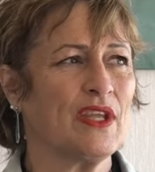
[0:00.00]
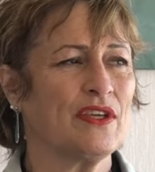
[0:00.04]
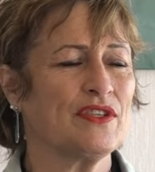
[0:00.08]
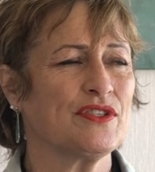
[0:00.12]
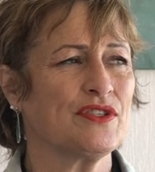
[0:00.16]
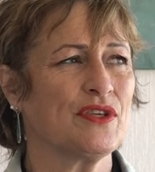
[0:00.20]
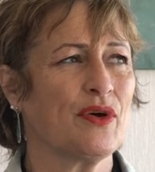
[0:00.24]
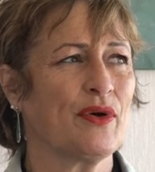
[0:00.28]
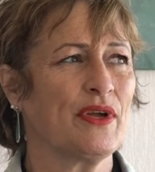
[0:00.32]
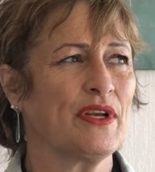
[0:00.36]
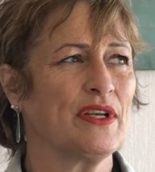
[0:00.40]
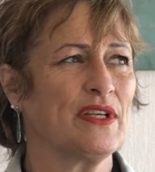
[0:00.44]

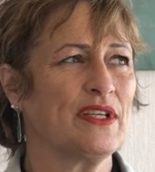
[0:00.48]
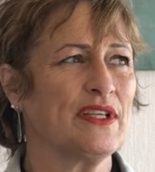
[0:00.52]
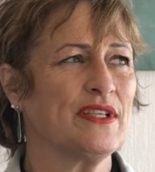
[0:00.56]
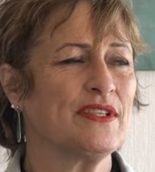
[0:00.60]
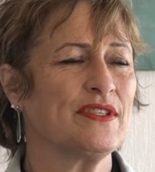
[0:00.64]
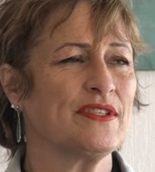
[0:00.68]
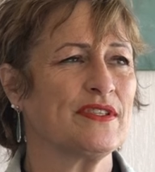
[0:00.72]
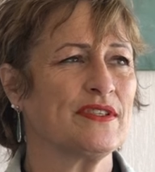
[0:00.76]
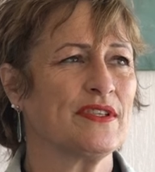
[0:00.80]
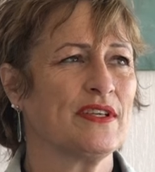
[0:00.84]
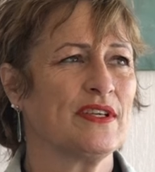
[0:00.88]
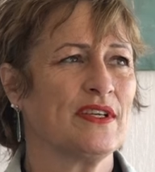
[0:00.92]
So
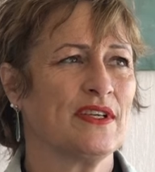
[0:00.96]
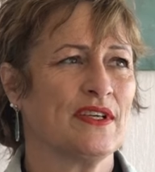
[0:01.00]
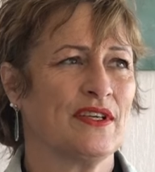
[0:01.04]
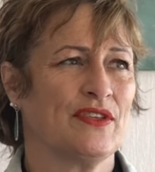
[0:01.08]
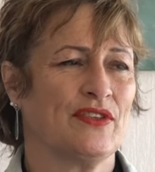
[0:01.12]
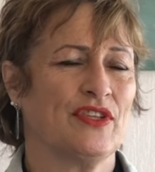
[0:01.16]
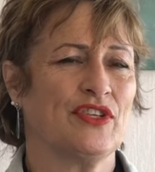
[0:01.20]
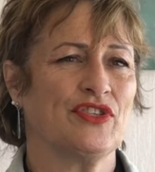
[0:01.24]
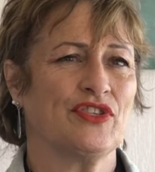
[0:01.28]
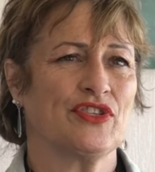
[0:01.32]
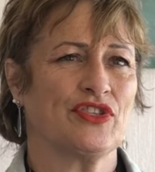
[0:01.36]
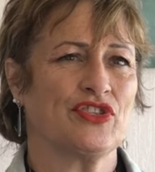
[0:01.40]
unless
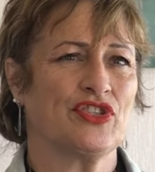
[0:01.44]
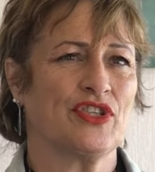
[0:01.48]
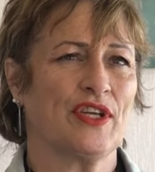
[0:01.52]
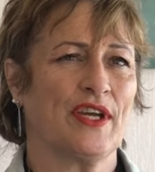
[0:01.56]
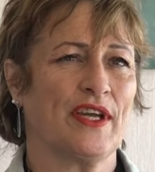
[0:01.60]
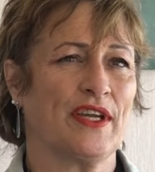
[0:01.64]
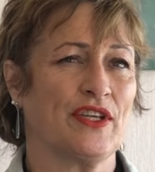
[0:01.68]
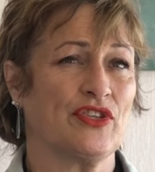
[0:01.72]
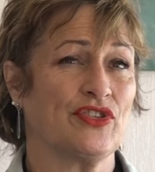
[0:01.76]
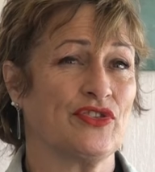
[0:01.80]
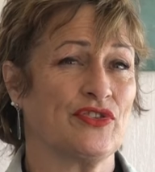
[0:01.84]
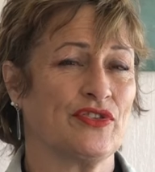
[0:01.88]
there's a
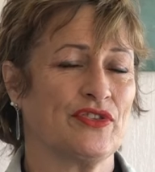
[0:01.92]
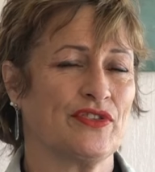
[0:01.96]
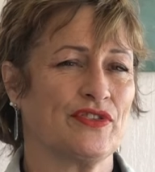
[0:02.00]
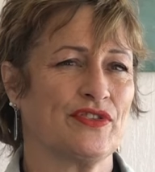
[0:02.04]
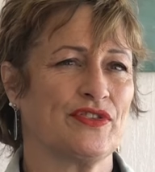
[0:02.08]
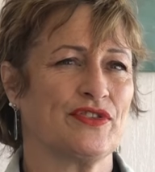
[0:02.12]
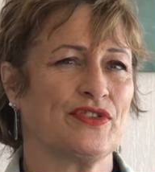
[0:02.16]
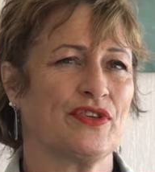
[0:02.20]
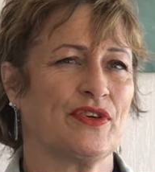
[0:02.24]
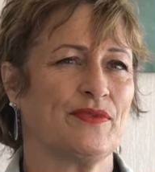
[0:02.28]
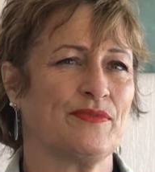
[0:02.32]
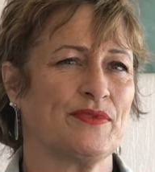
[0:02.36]
change,
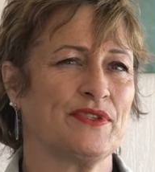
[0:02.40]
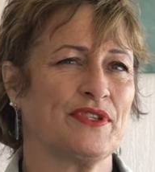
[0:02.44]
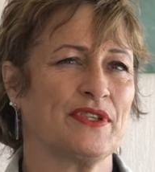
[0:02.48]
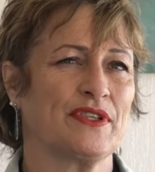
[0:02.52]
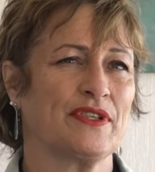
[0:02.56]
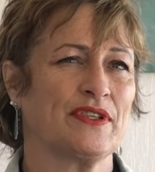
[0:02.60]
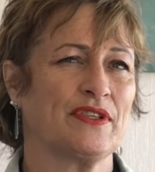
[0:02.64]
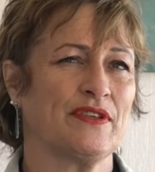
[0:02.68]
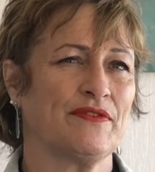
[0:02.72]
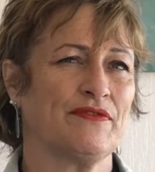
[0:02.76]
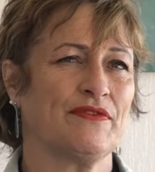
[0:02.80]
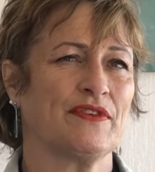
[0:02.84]
this time
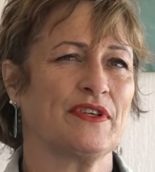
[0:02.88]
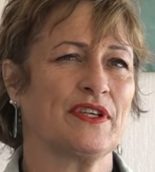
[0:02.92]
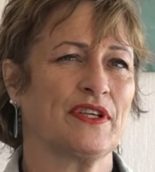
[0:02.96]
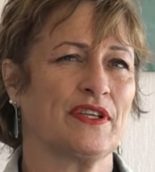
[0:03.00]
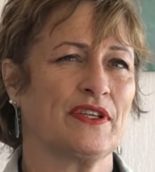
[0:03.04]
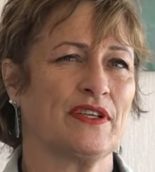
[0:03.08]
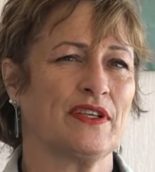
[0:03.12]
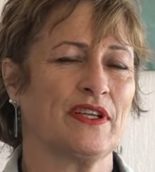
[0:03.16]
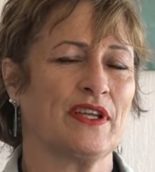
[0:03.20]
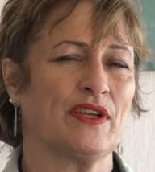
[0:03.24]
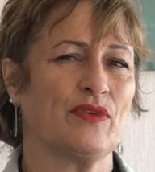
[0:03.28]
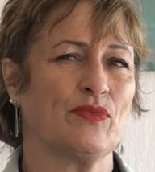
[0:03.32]

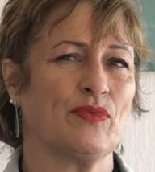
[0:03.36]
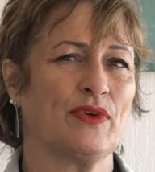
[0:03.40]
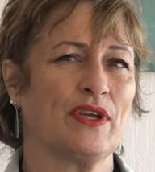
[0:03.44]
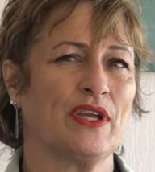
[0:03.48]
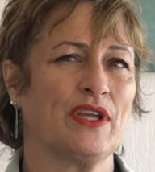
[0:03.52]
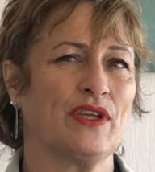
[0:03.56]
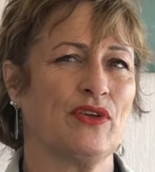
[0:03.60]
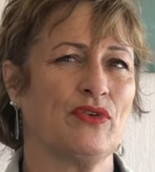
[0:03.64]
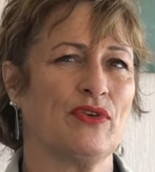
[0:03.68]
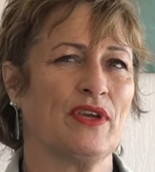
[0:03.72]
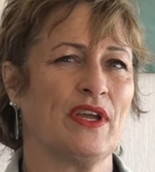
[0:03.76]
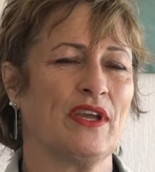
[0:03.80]
significantly, where
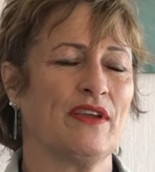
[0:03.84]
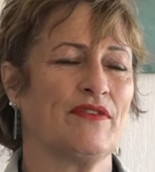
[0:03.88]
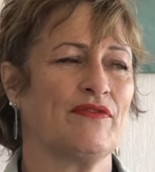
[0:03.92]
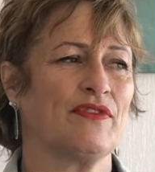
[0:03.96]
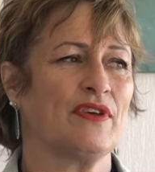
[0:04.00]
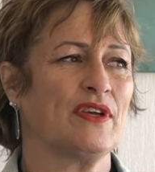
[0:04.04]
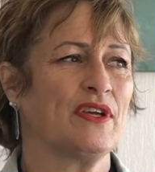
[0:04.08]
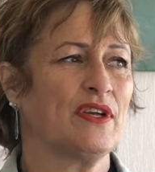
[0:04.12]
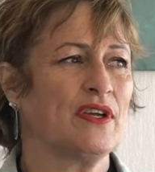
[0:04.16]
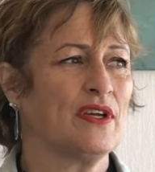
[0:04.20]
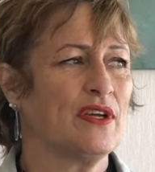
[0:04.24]
you have